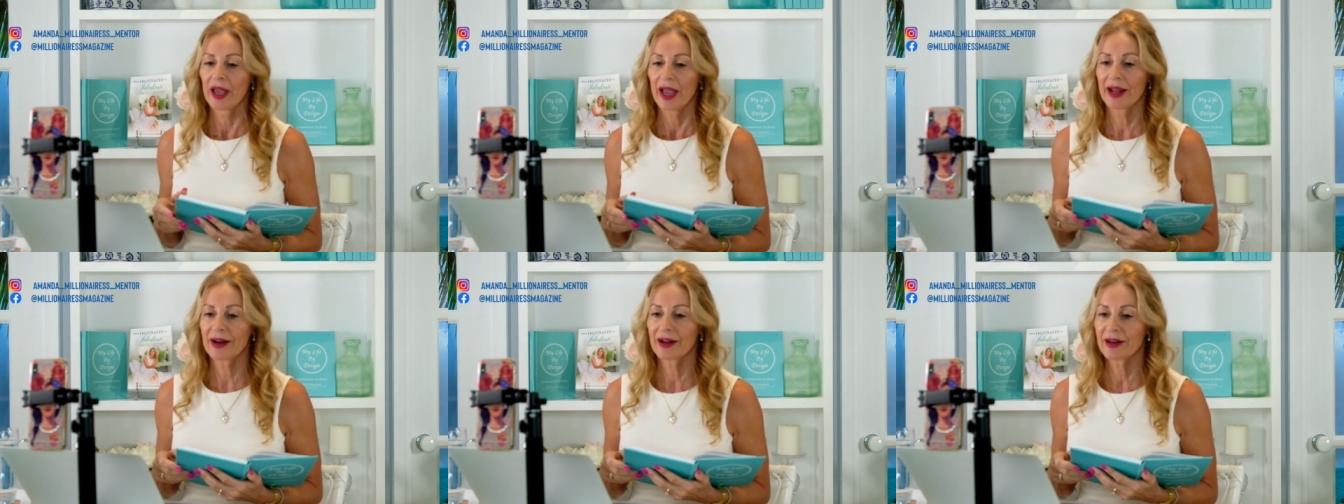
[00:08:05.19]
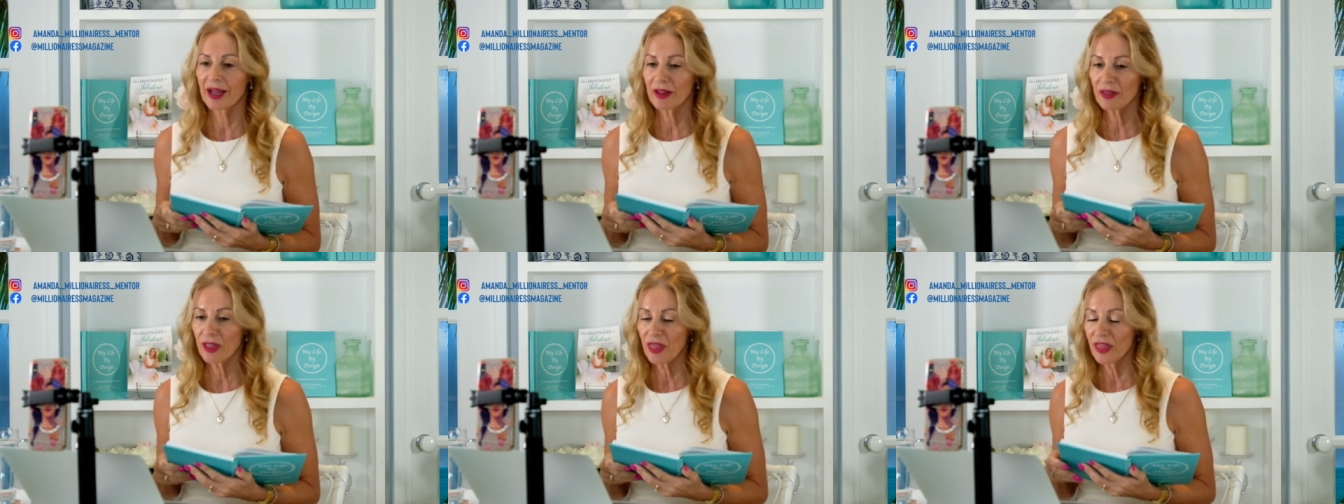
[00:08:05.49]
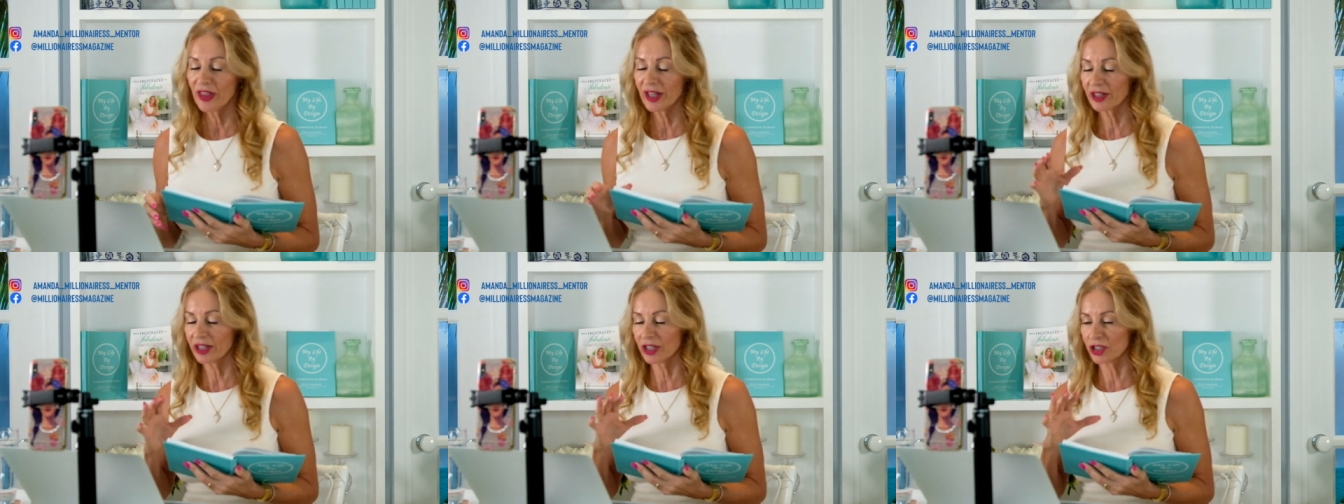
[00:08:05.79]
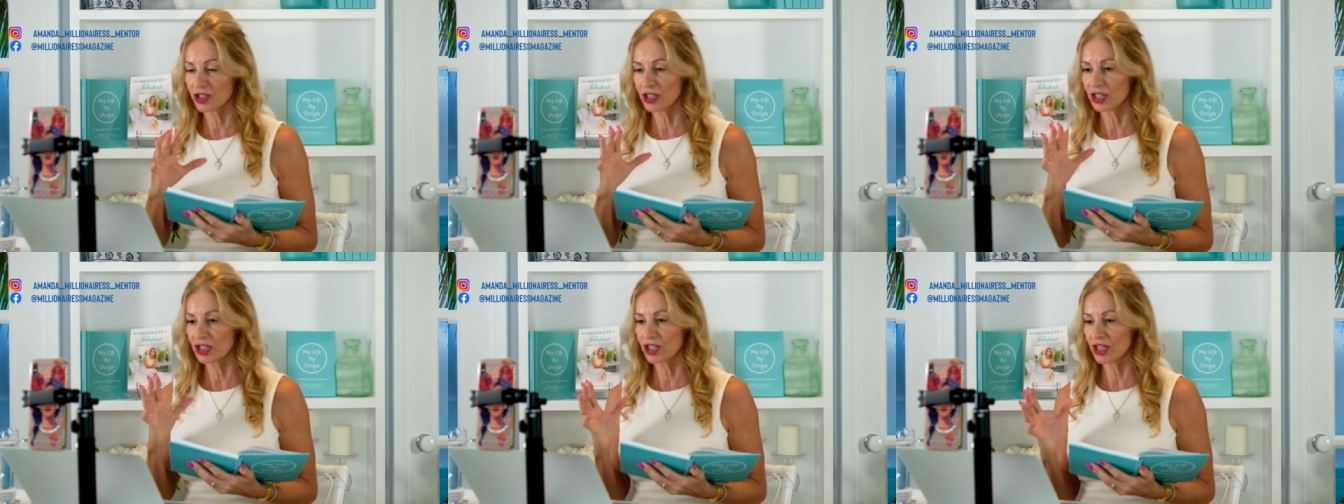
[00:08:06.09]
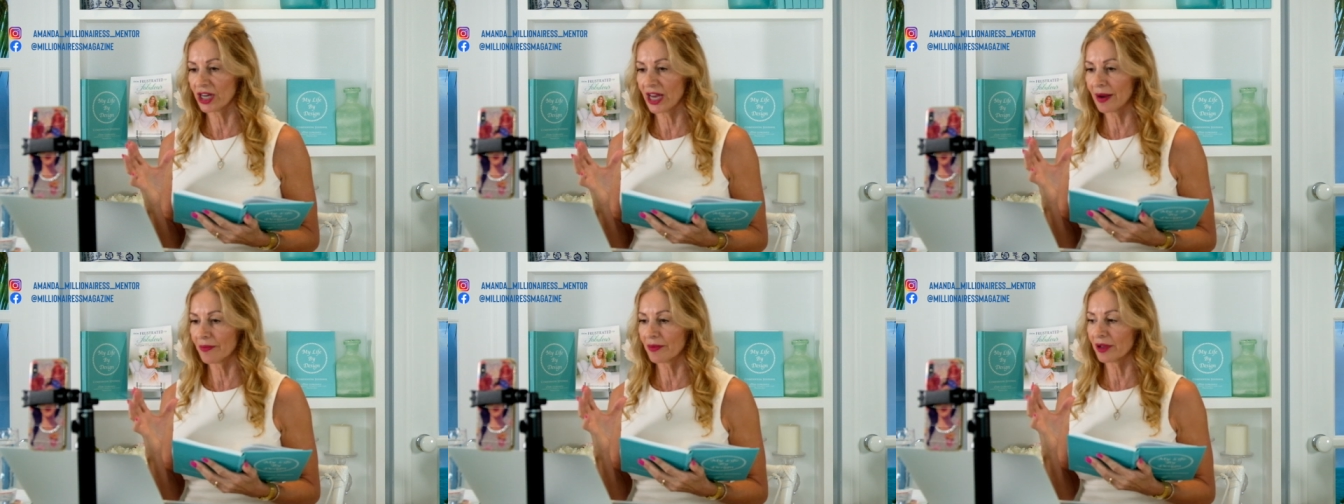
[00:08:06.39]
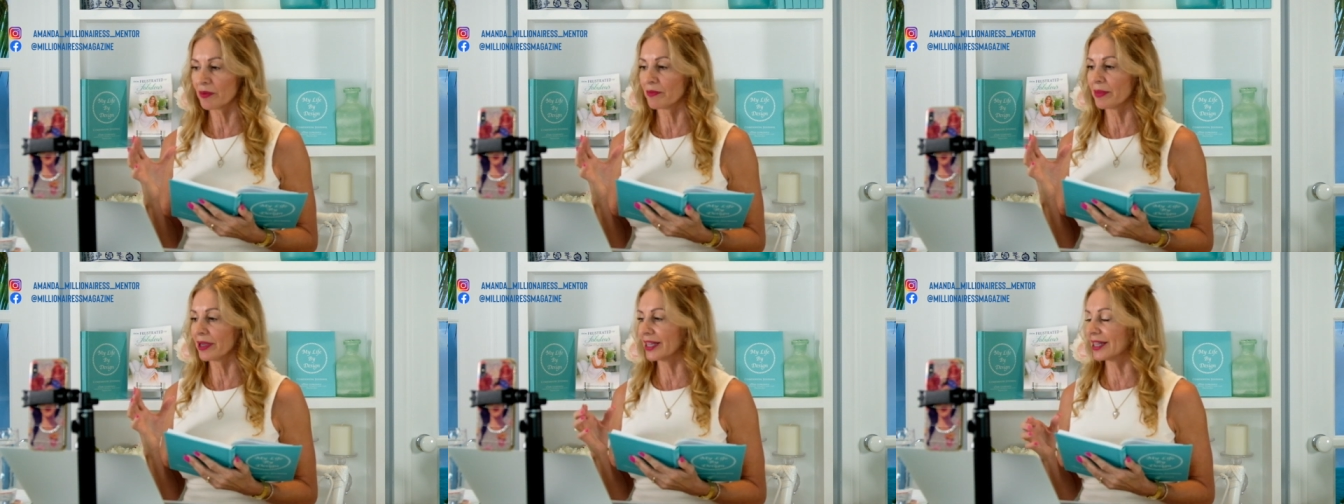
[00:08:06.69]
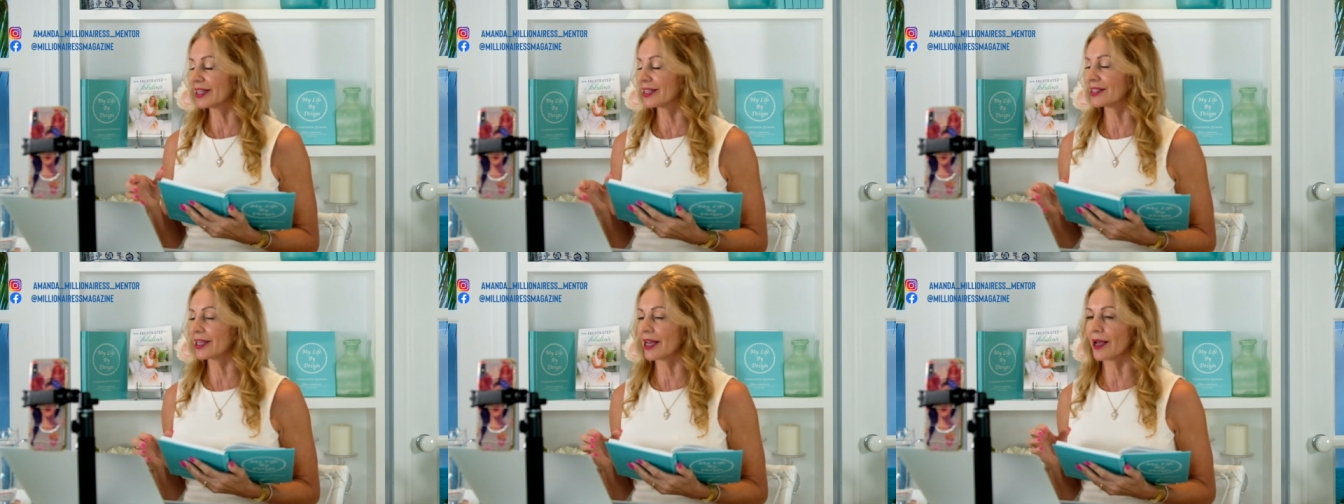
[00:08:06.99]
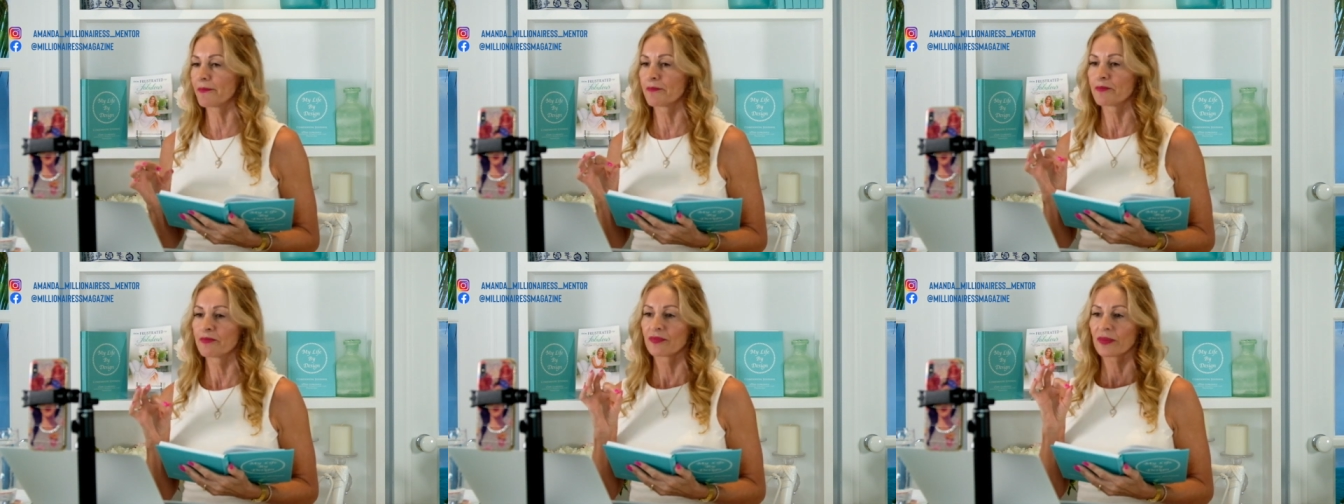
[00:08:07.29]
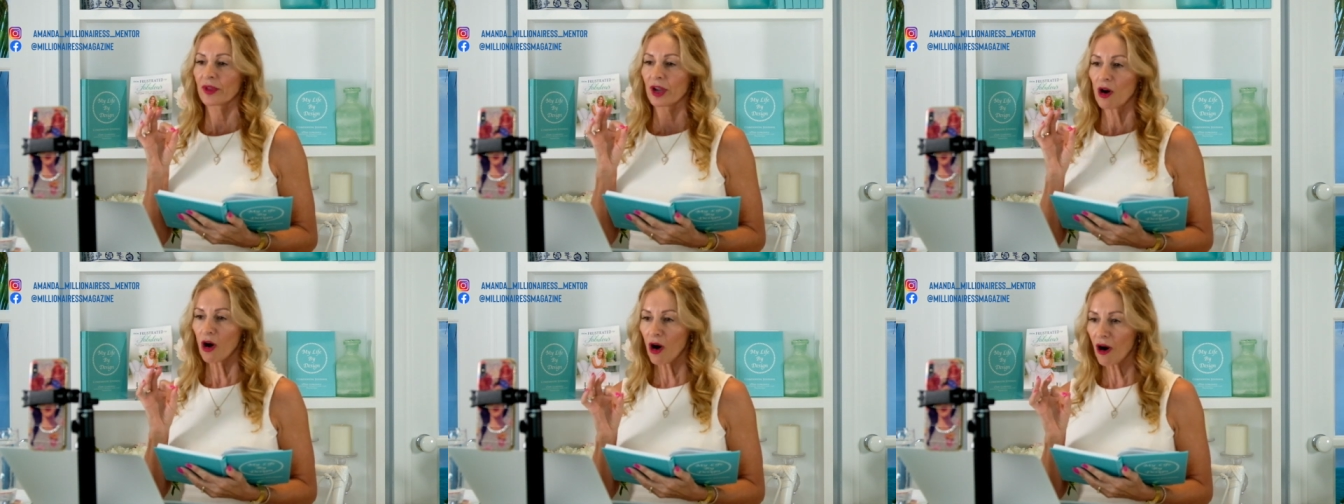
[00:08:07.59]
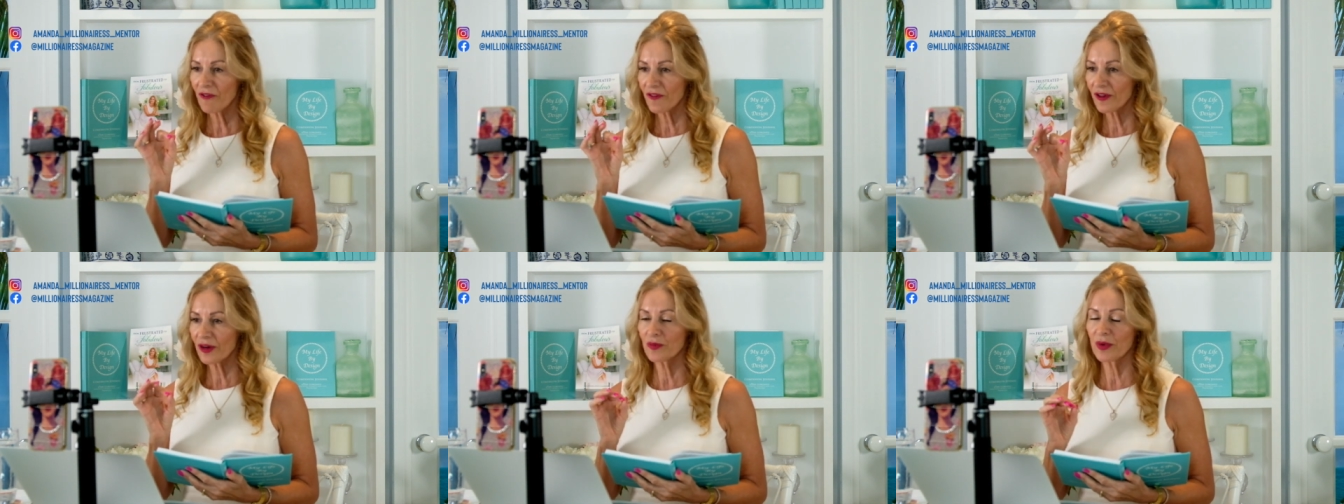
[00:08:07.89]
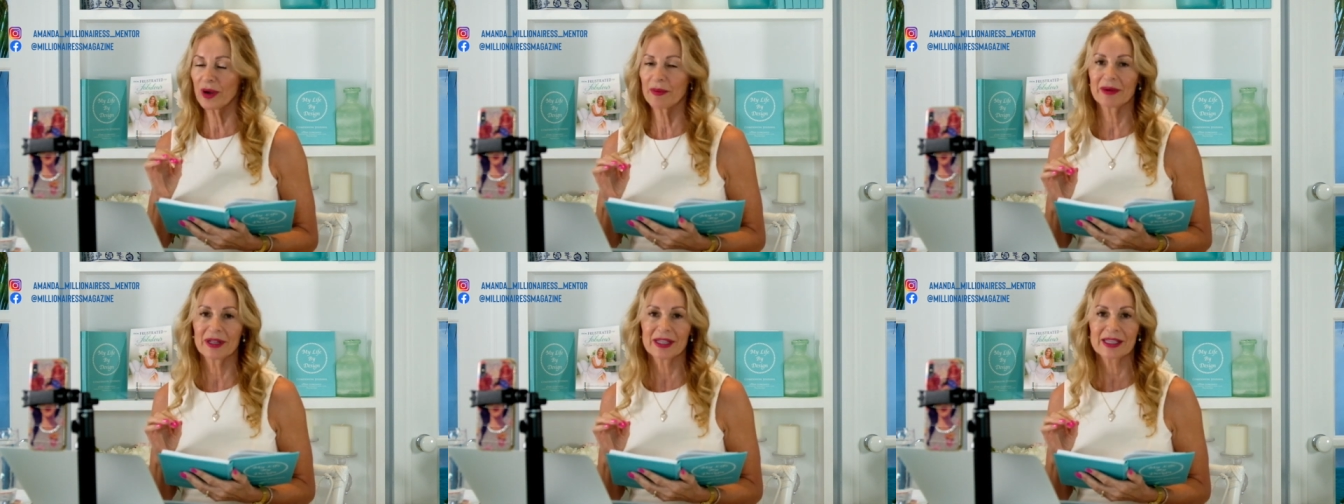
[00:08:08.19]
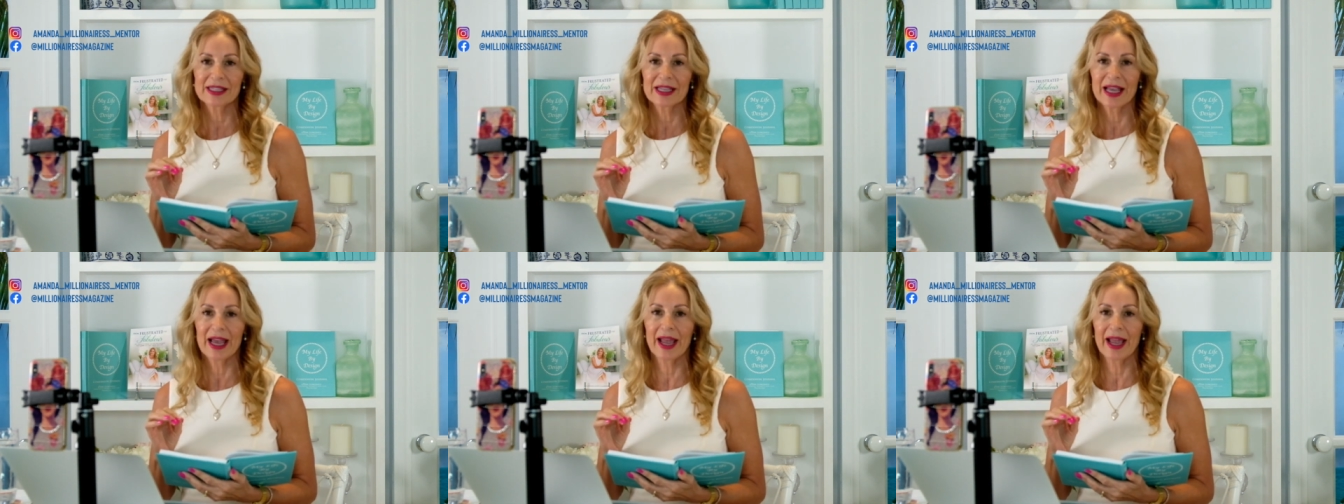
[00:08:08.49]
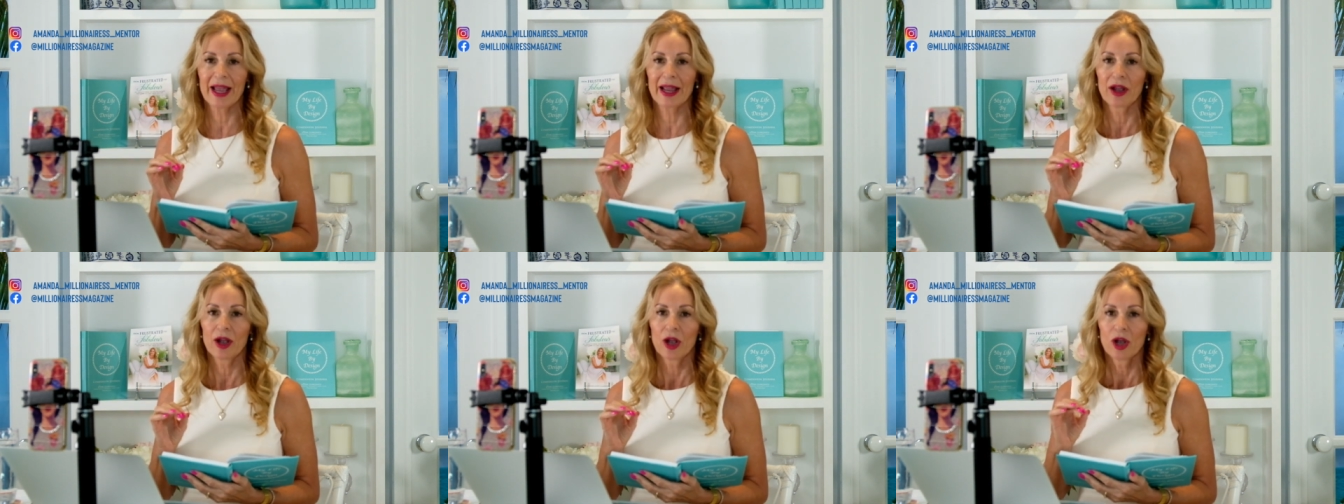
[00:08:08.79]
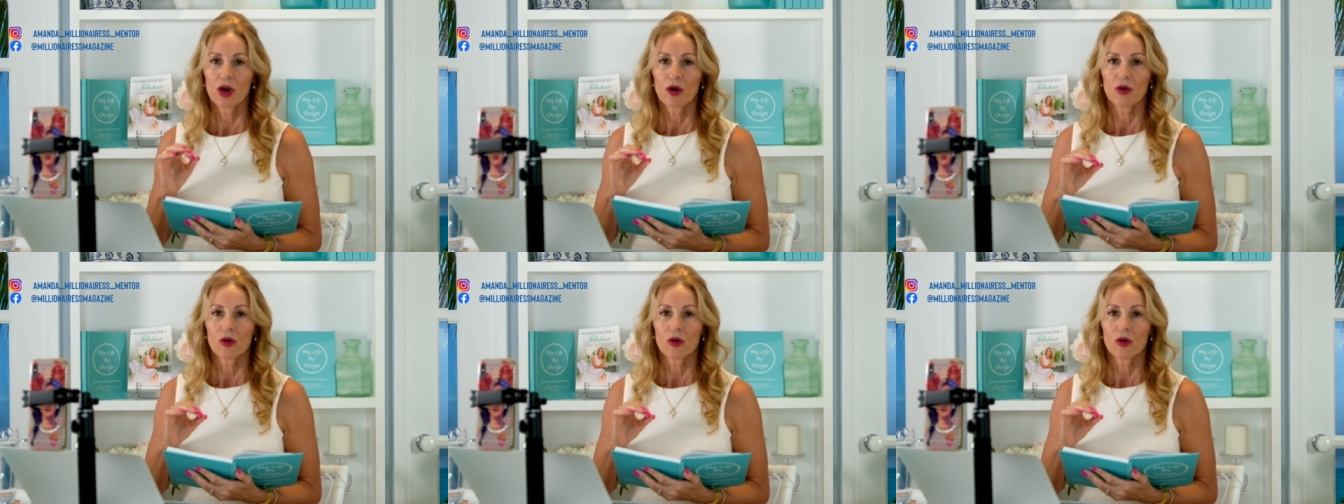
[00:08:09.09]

And another thing that she shared with me is that often women say,